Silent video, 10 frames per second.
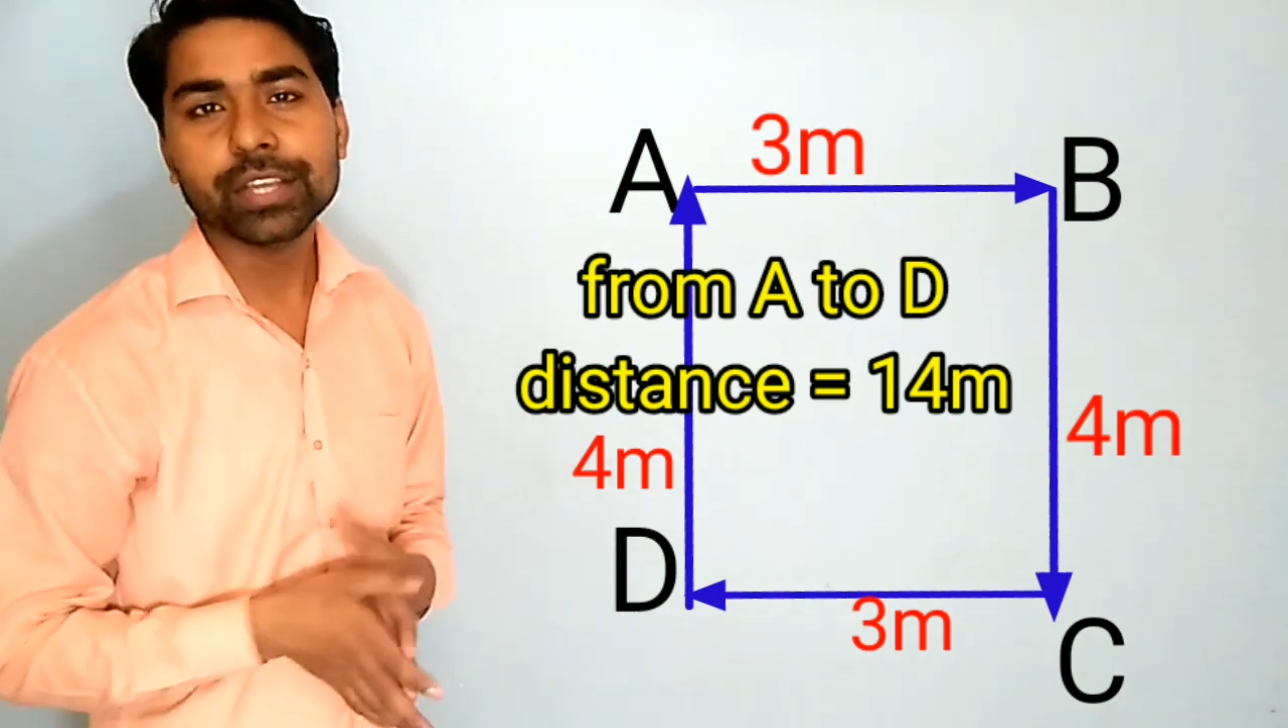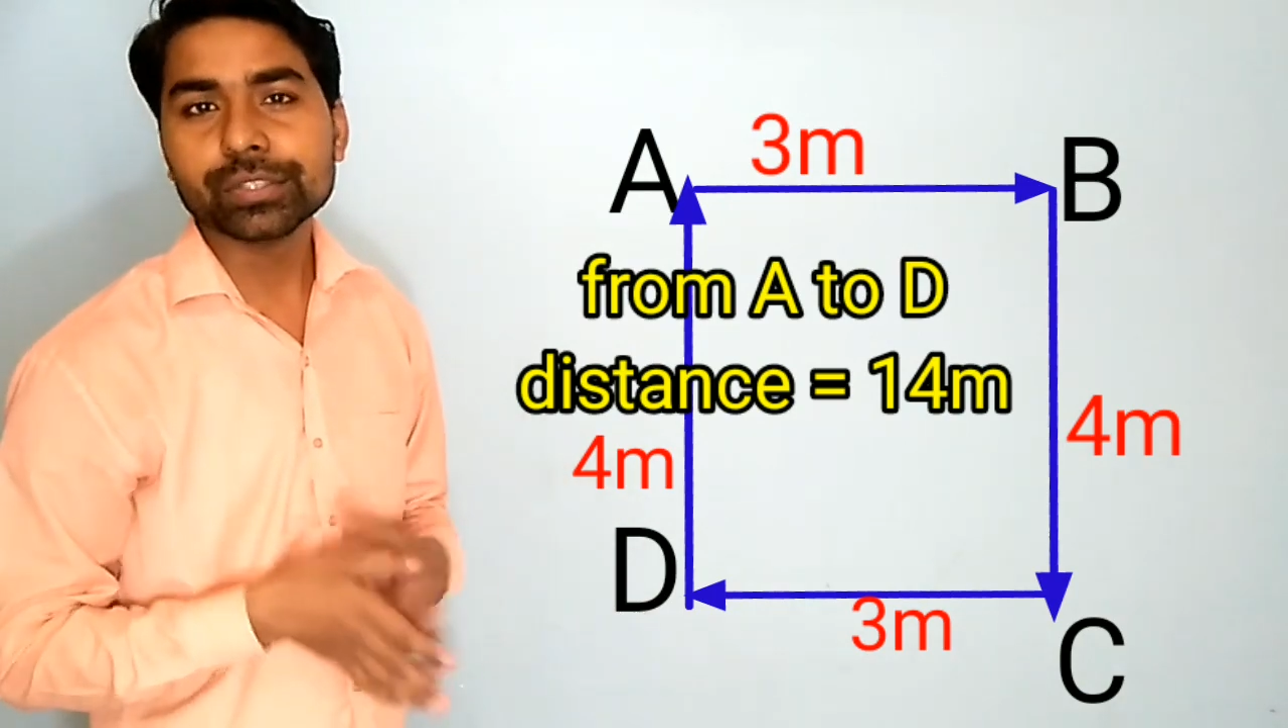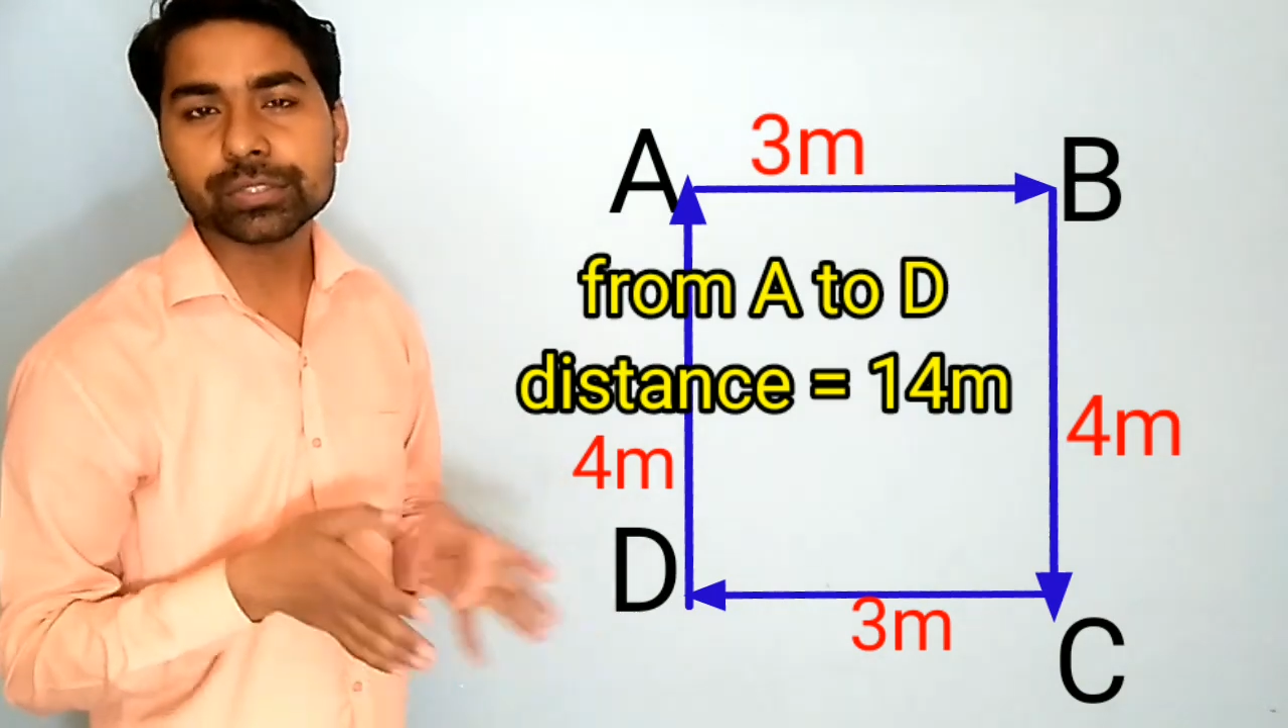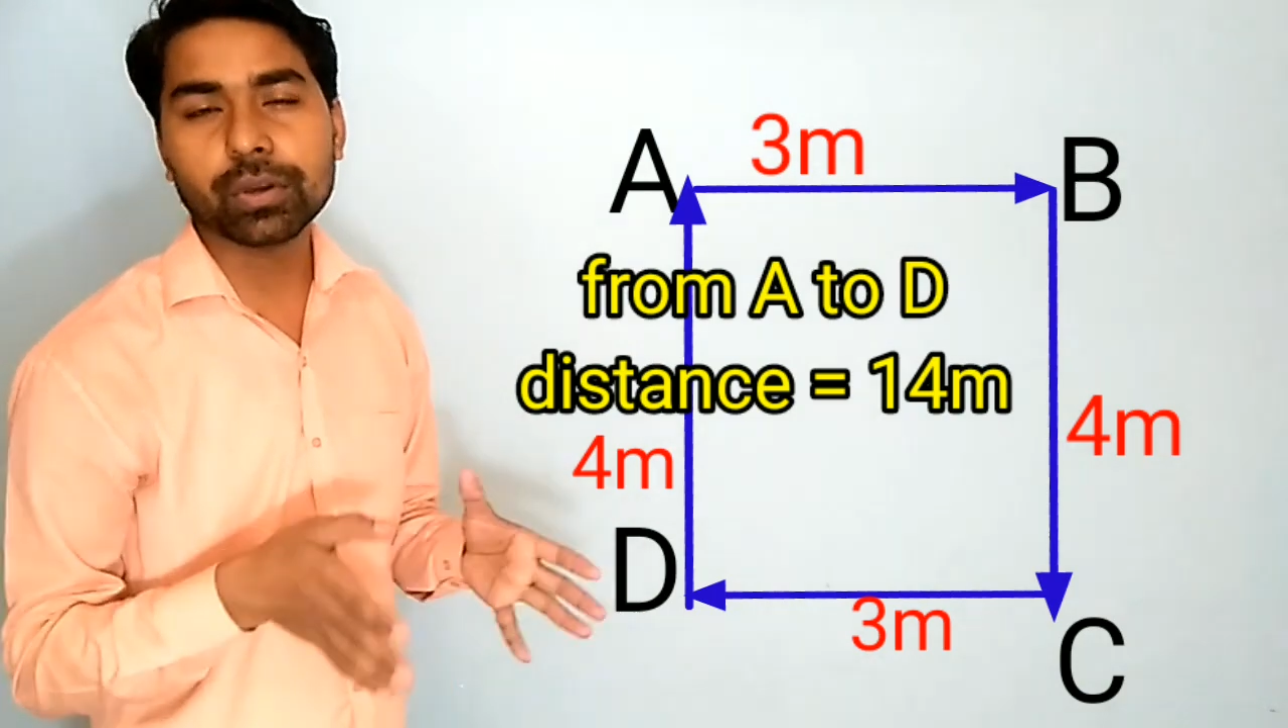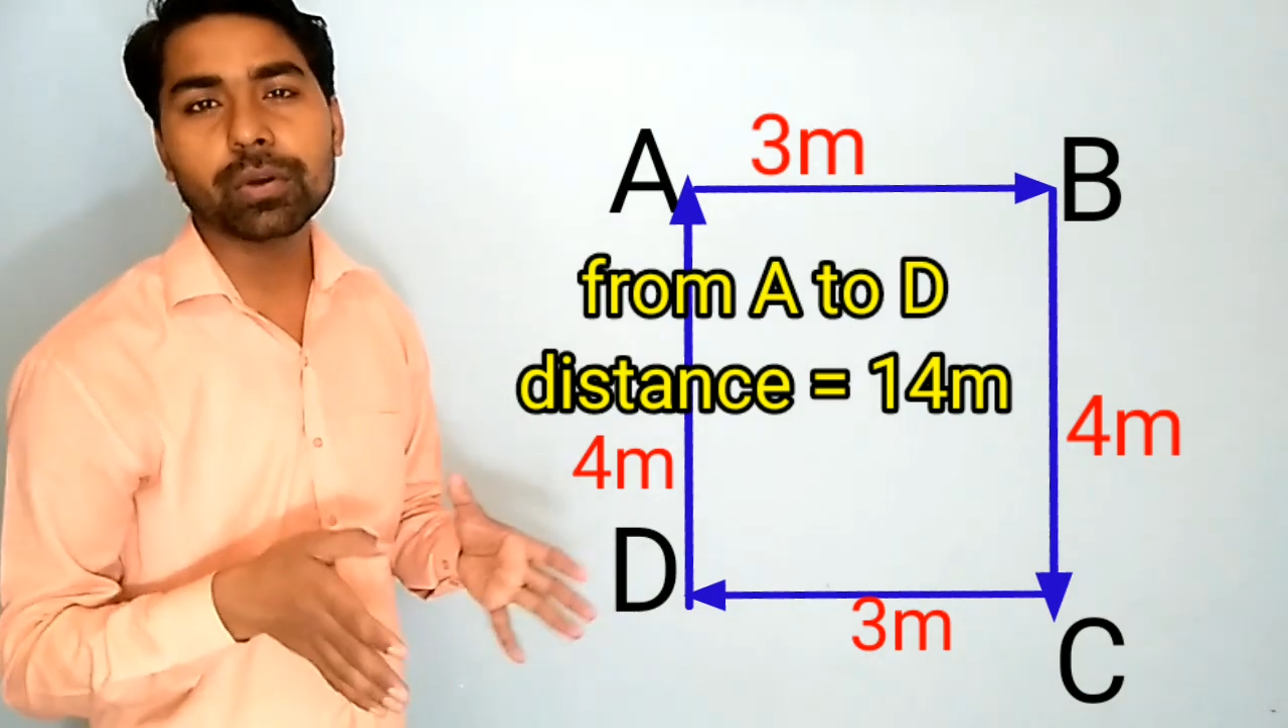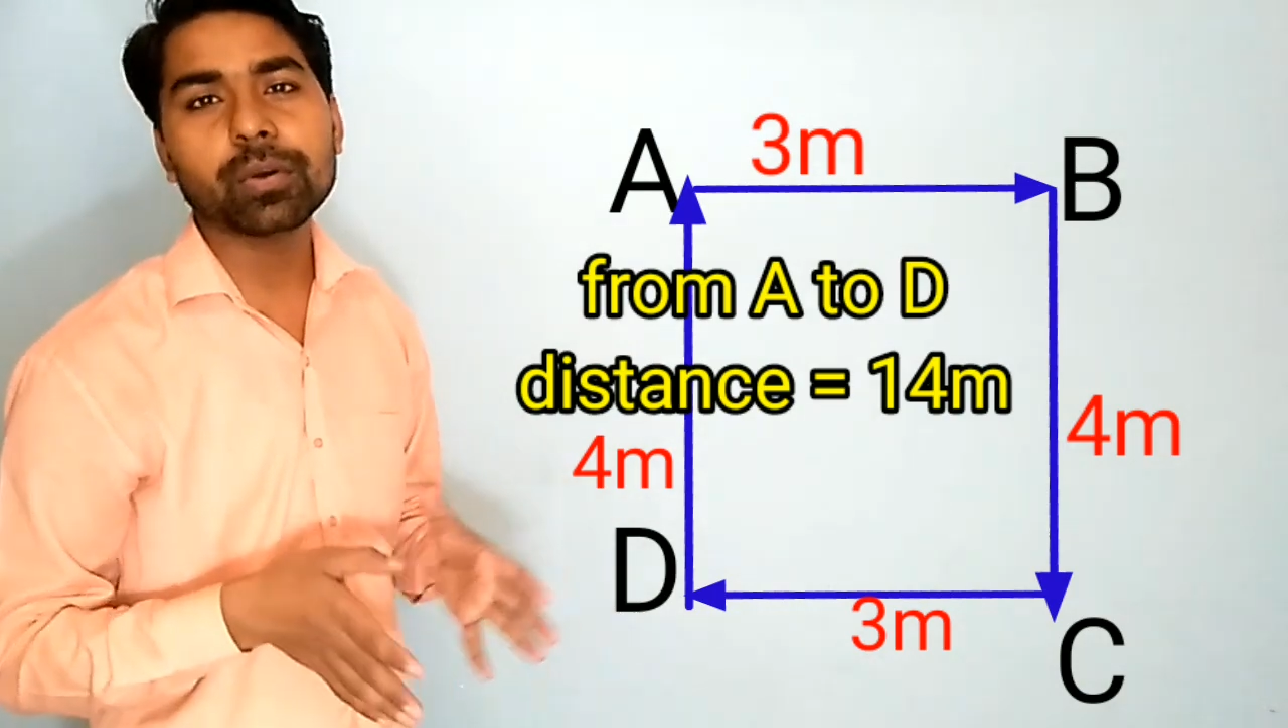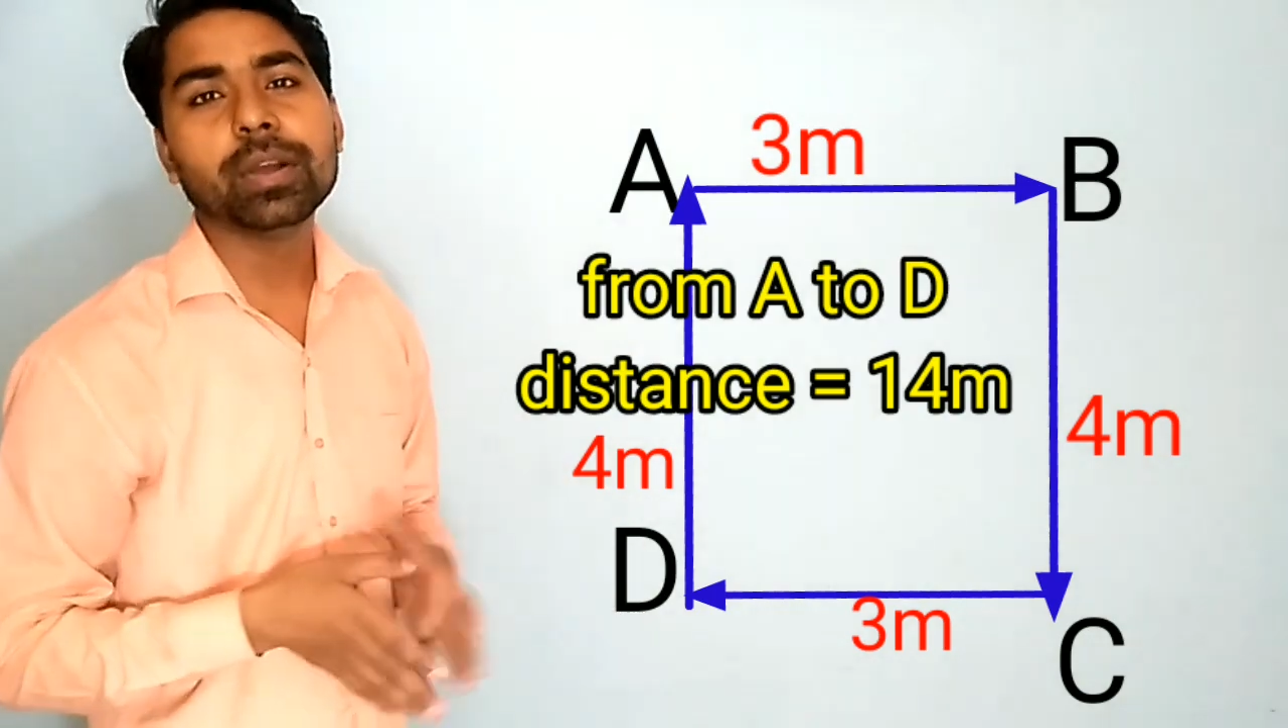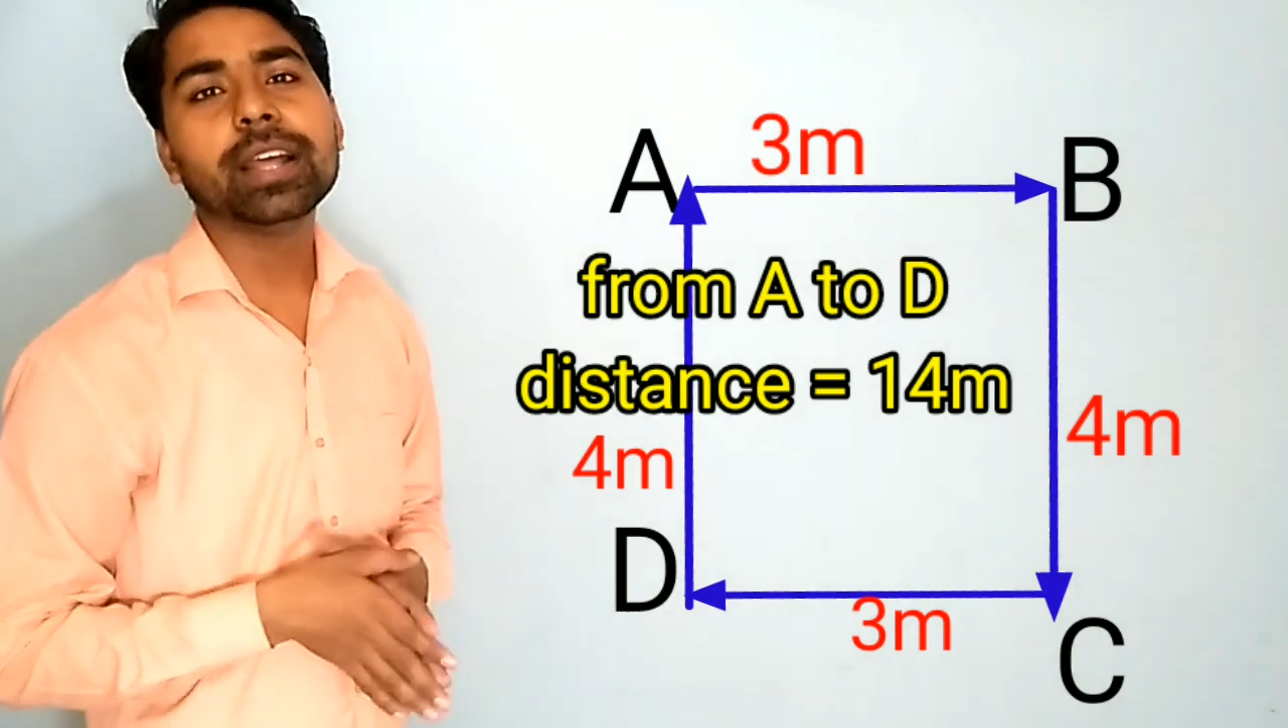So